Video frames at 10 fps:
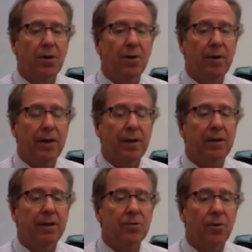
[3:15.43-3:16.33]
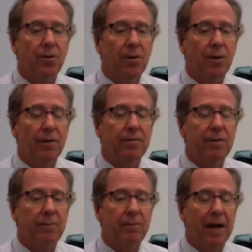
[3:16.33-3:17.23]
but also in
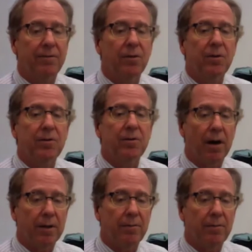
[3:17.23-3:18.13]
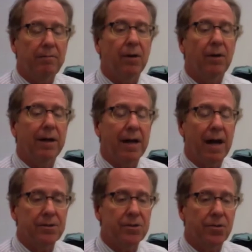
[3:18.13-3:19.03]
control of body fluid volume,
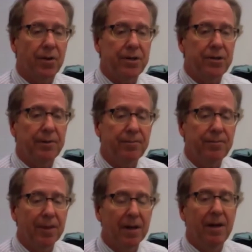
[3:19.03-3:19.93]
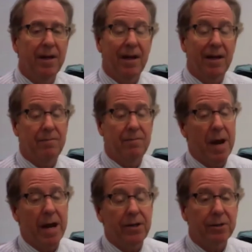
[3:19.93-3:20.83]
urinary concentration,
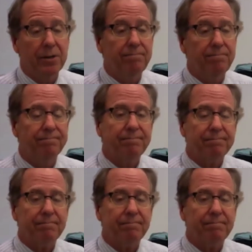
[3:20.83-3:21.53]
and inflammation,